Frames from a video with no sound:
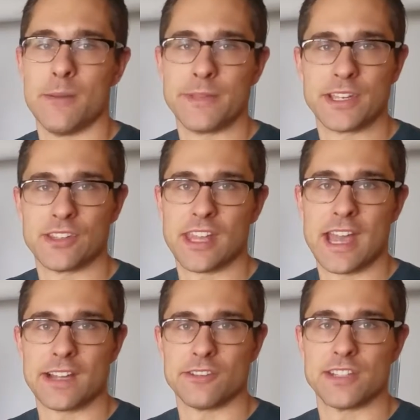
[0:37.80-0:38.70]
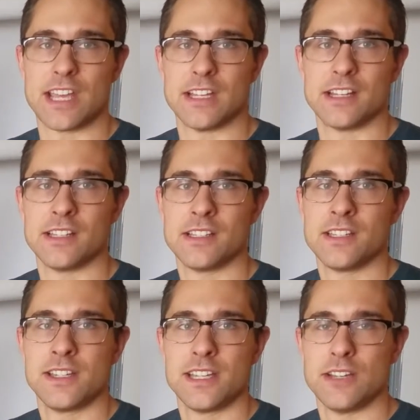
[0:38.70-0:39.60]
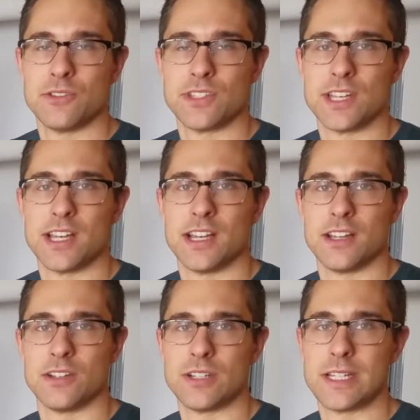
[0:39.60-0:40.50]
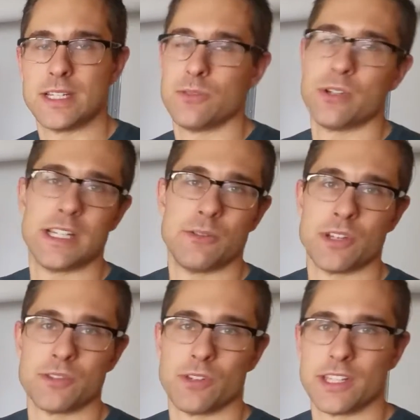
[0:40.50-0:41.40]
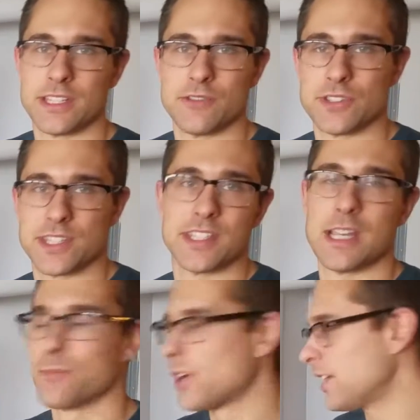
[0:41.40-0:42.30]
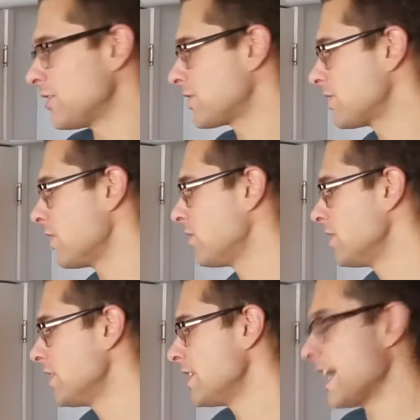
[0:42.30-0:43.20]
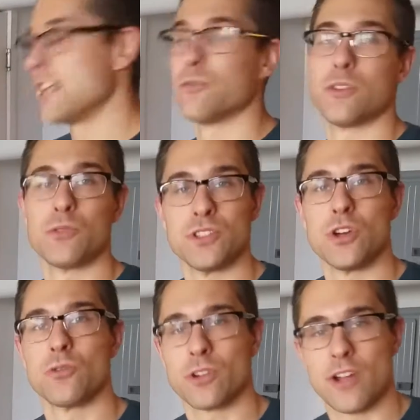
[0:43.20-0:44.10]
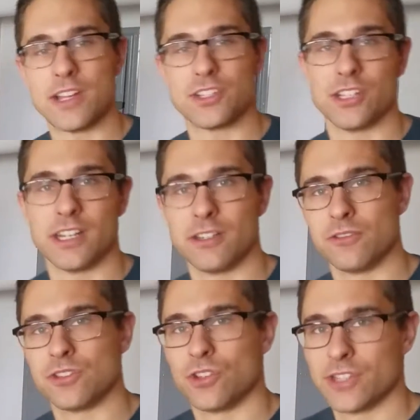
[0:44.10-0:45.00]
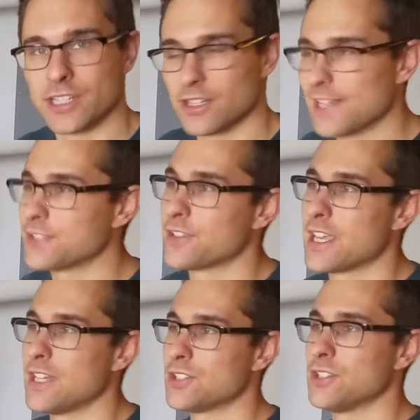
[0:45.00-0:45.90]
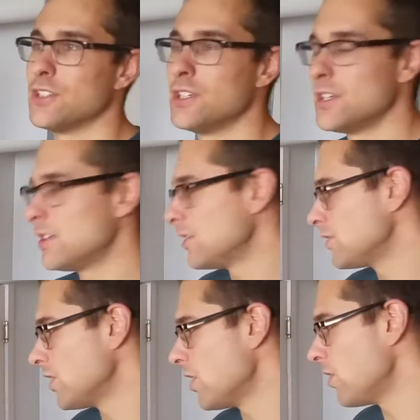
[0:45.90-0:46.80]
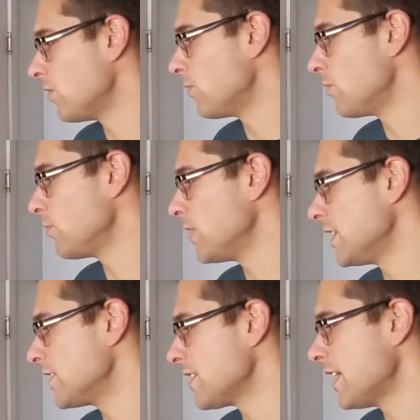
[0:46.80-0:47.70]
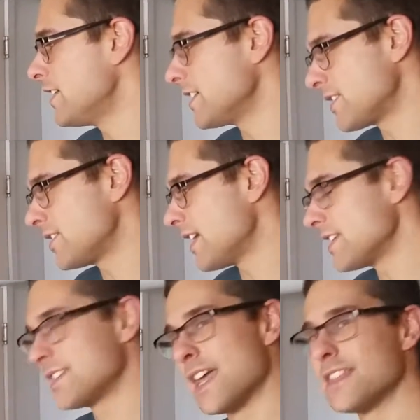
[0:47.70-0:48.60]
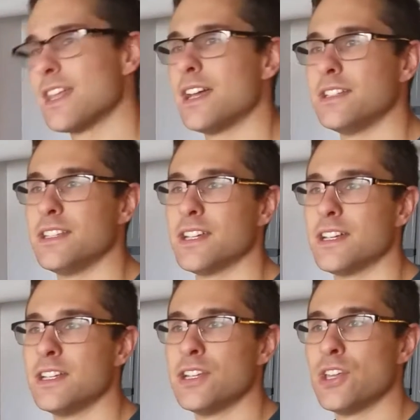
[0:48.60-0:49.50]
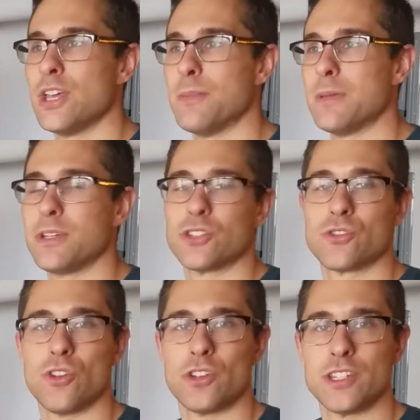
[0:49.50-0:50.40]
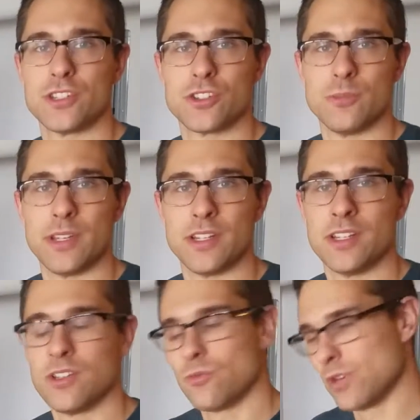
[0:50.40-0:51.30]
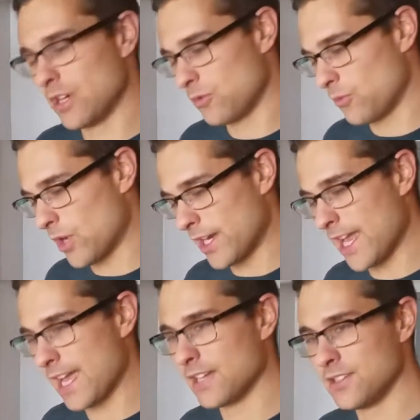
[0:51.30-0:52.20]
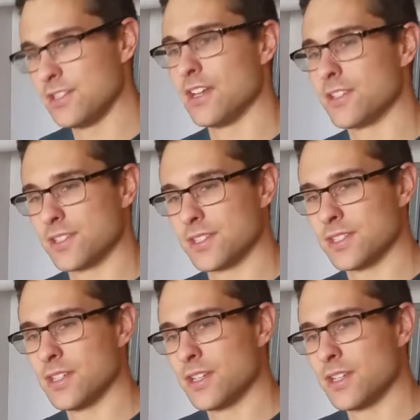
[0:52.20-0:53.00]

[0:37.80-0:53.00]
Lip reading: because of the accurate data. It wasn't really, it was the same project. So, and there was no regression in it, it was only classification. So we decided to extend that idea and maybe control an instrument where one hand does